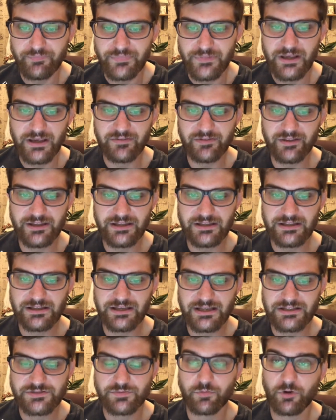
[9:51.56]
and then he
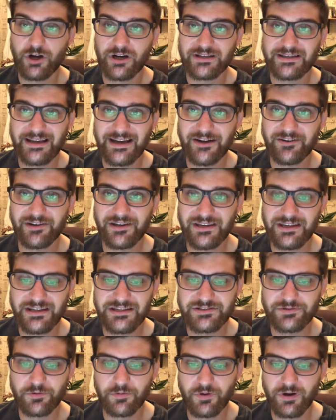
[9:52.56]
gets walked down and
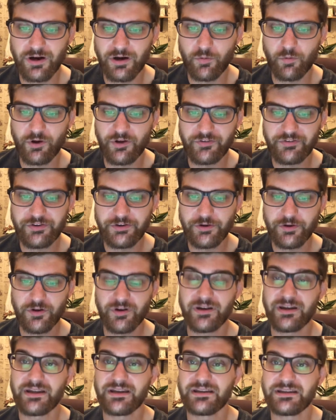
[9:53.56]
eats a 1-2,
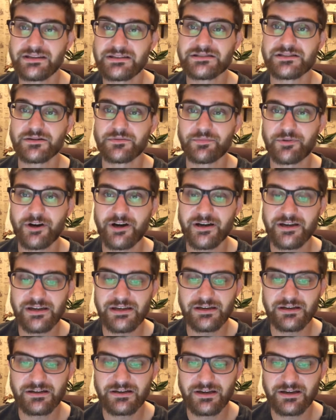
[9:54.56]
and then knees to the
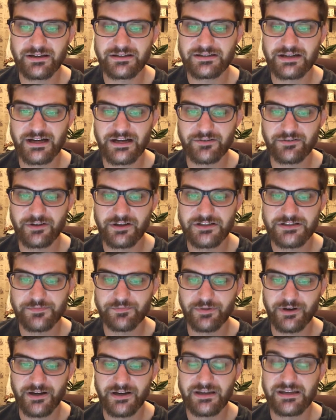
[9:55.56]
body in a tie clinch,
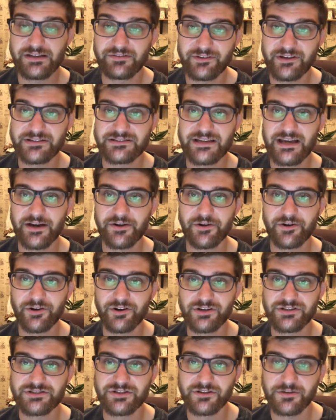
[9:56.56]
but he lands counter
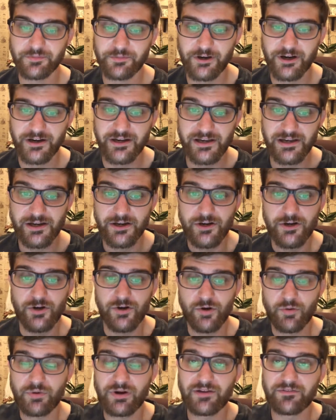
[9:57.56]
hooks to the body.
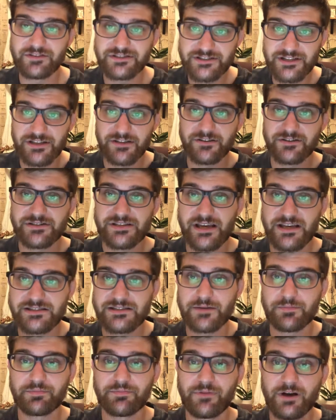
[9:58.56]
Whenever Sanders has
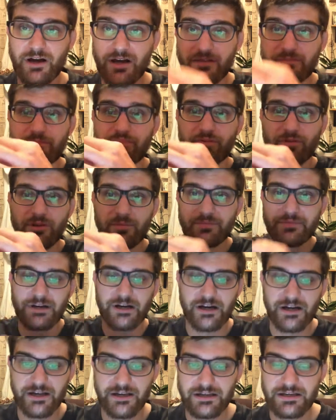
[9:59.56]
that plum
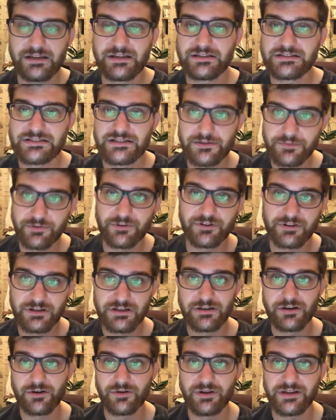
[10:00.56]
tie, he's able to,
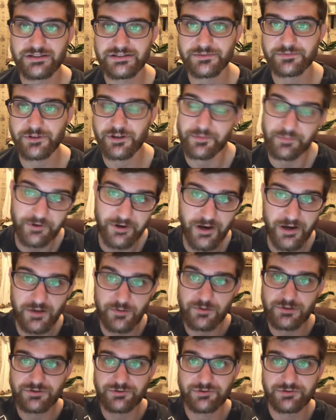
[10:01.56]
hits him to the body,
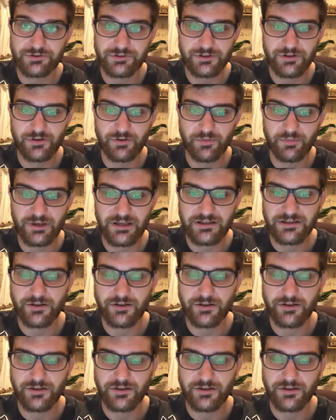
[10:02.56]
which was, make